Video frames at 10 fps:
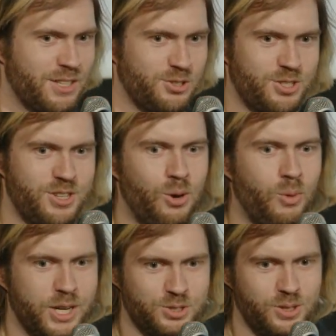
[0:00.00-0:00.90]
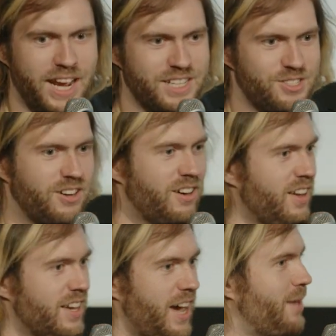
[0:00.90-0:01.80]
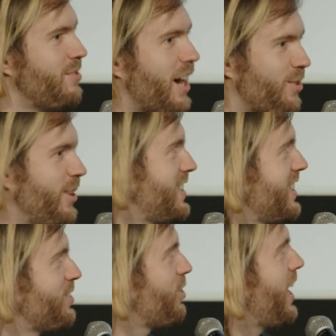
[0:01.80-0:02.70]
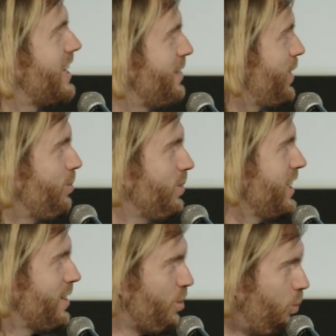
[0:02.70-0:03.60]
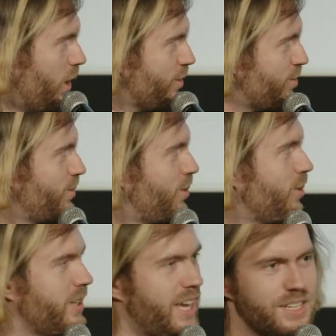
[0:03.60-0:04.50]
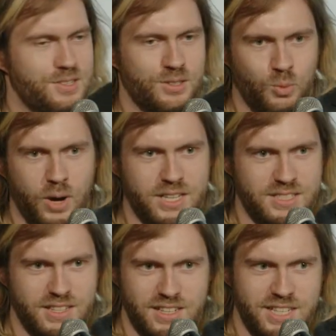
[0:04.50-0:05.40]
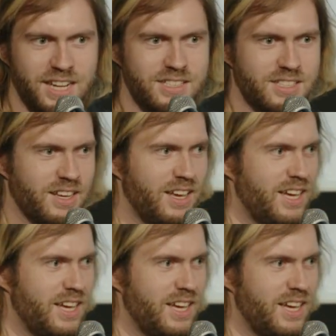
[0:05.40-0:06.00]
There's just no one true answer. I'm not going to try and give a, you know, the one true holy answer to what is an intent.